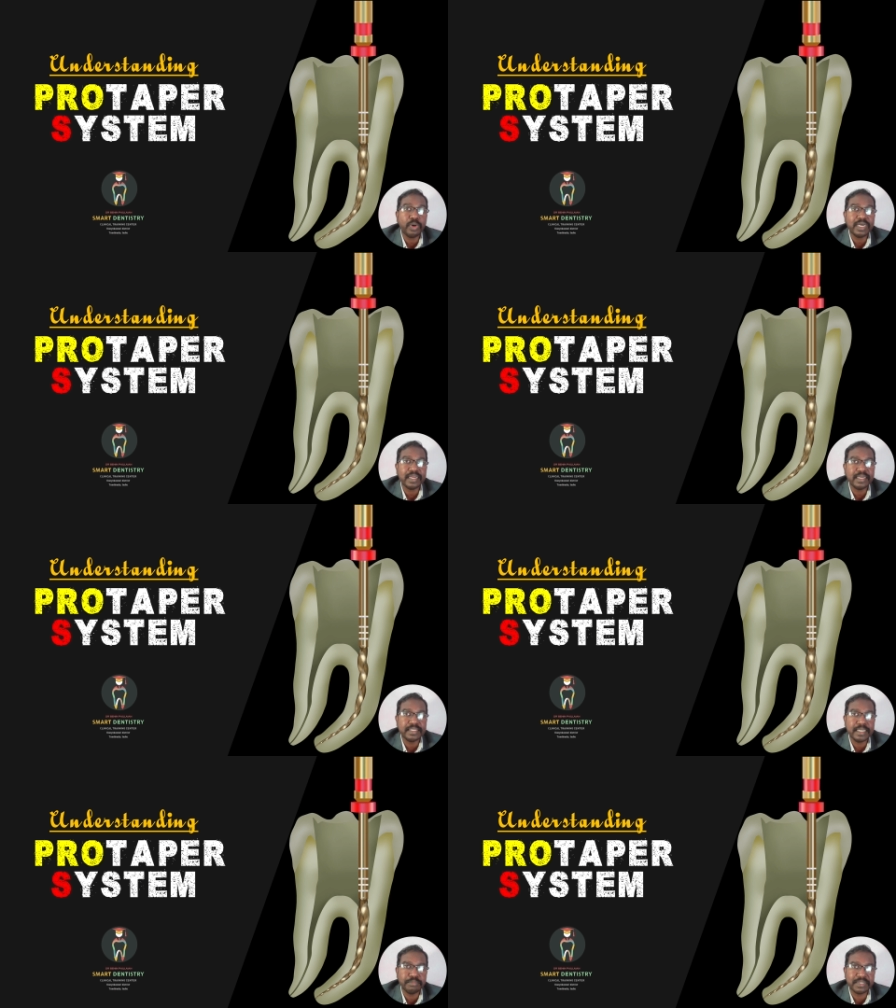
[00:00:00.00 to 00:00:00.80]
what are the
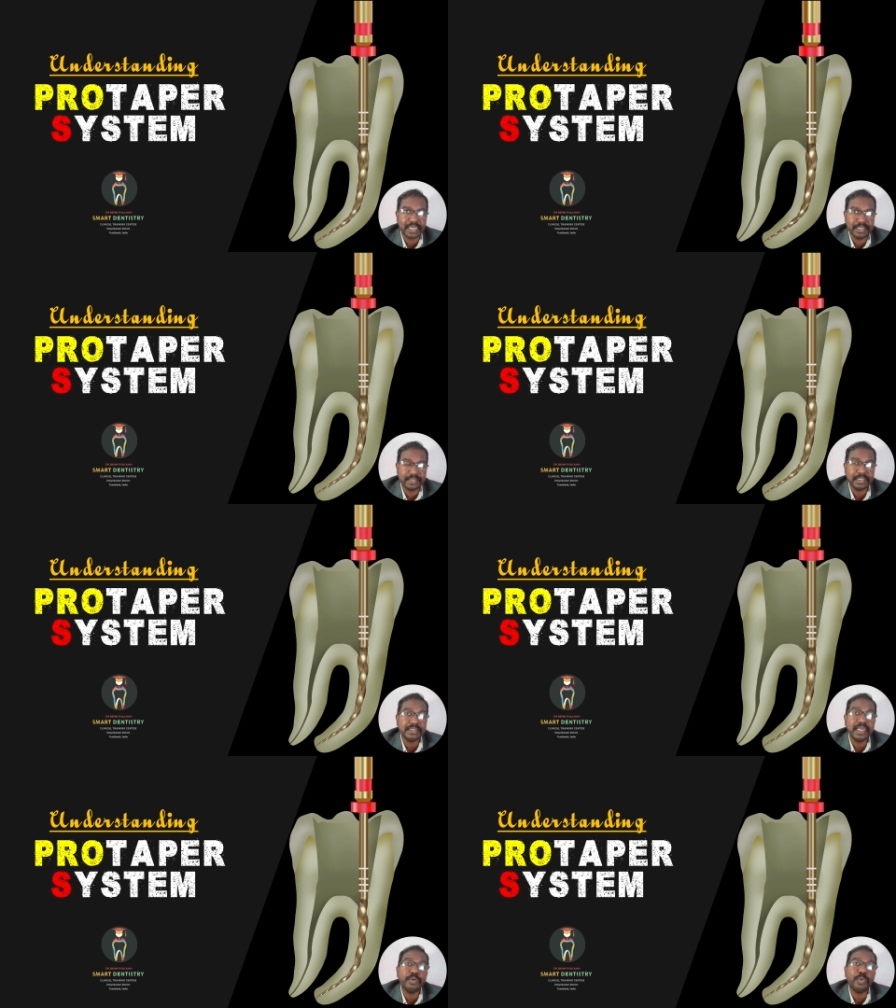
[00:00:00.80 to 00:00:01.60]
tip
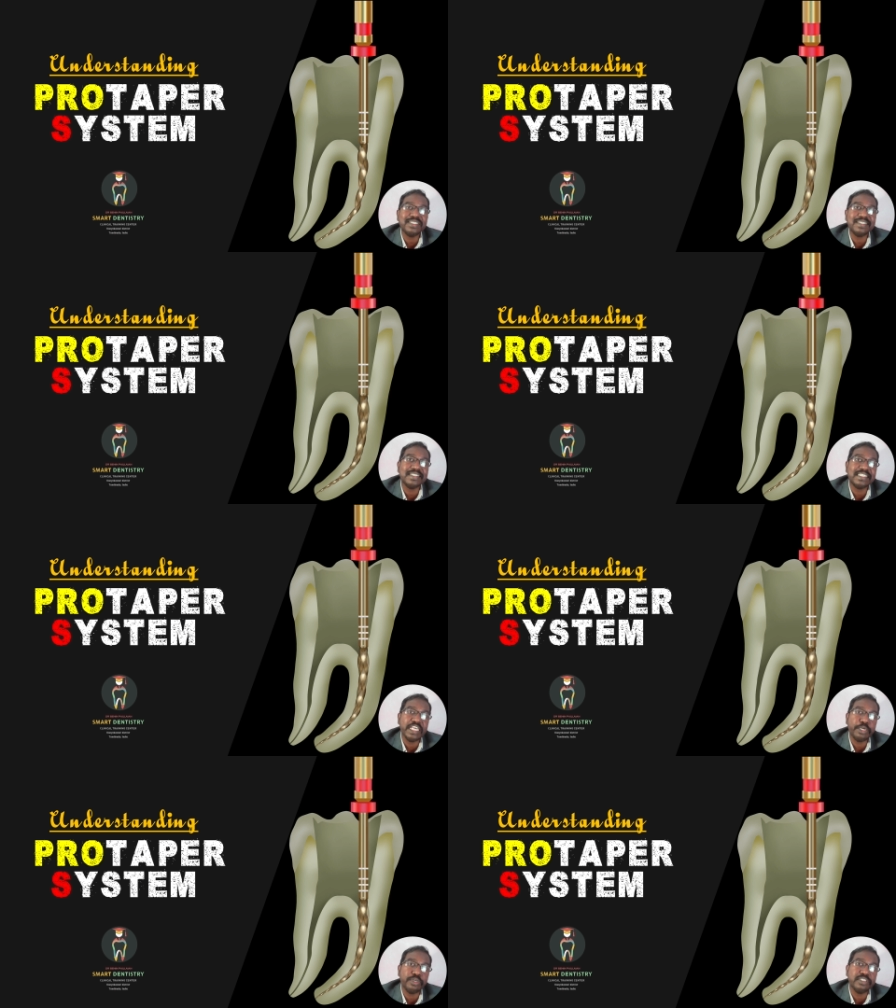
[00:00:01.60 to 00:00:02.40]
sizes and what's the
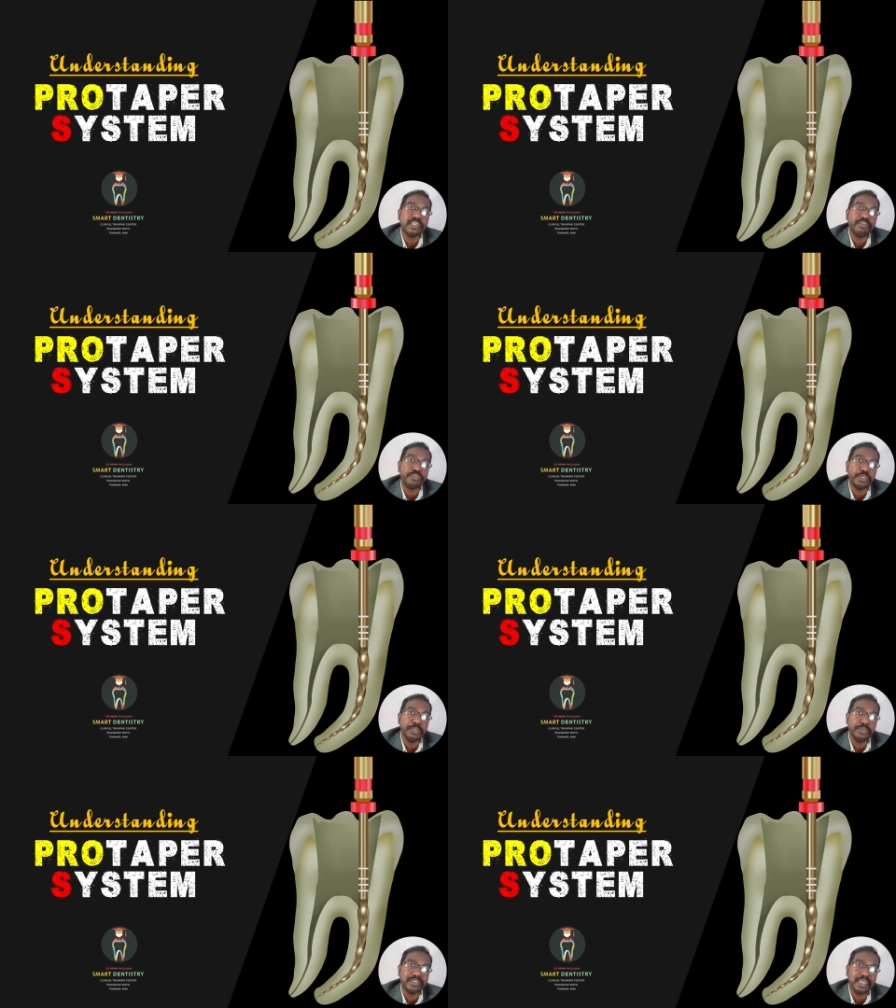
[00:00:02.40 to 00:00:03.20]
sequence of
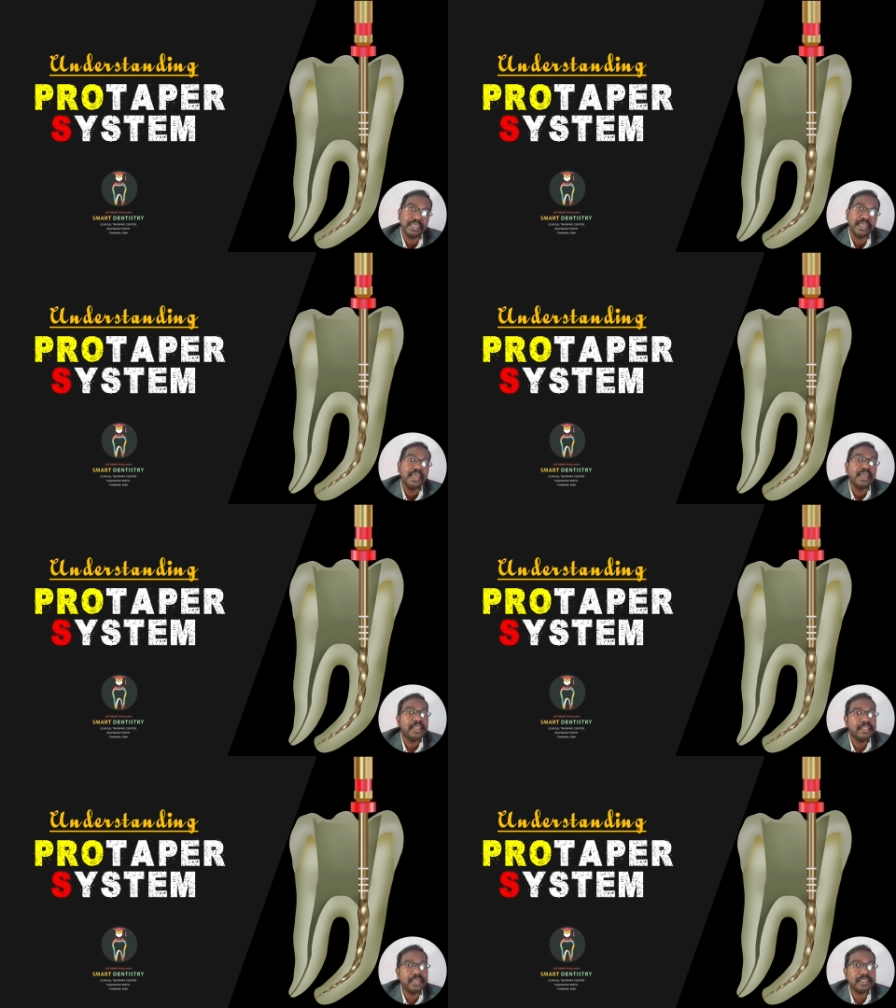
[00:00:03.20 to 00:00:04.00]
using
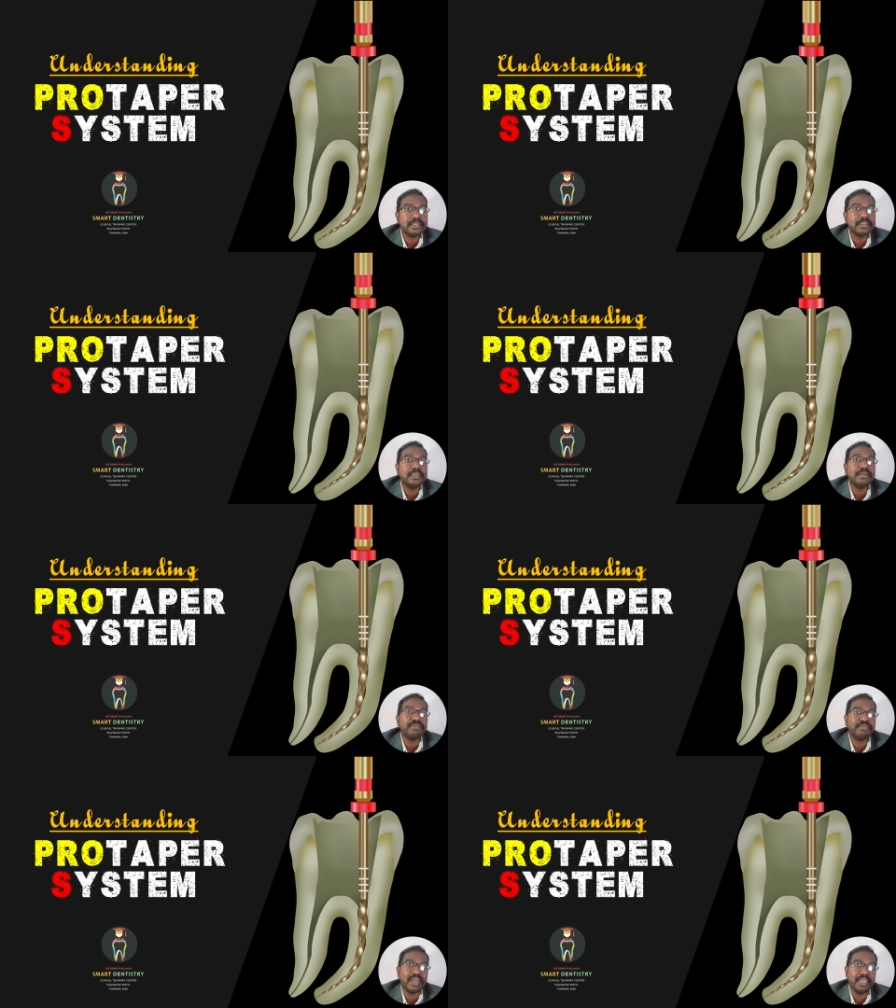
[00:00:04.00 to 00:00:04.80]
these
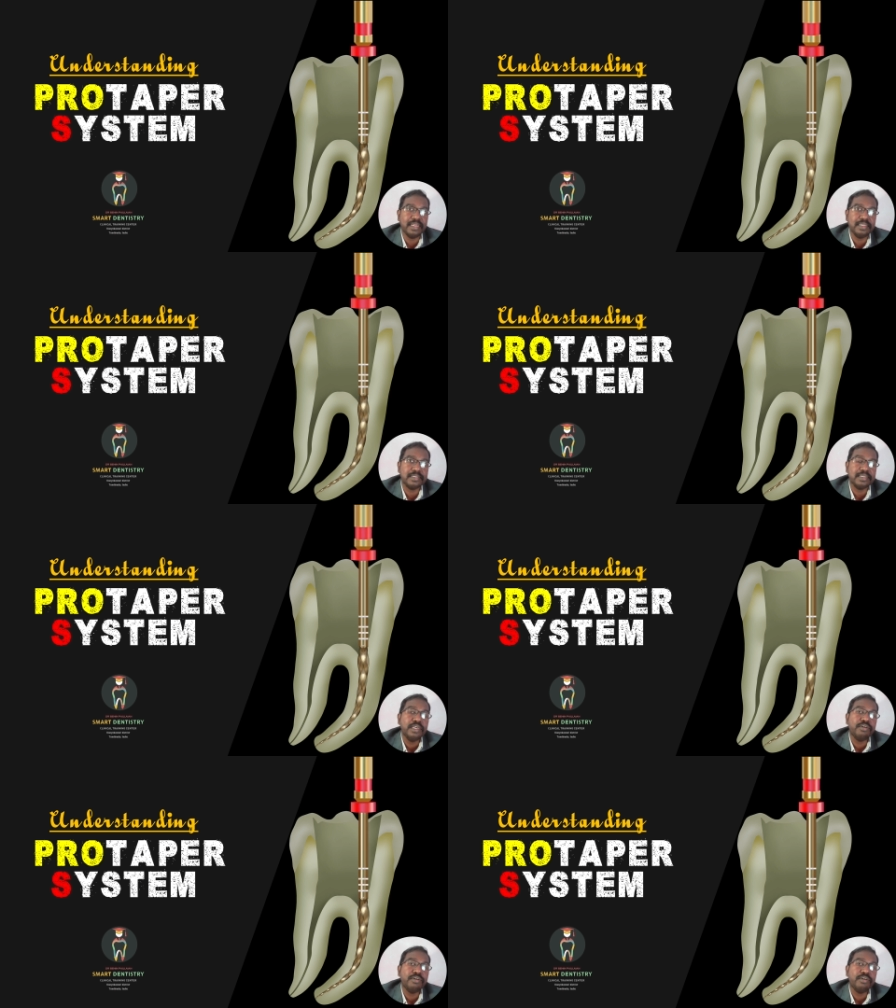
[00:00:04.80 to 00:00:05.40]
files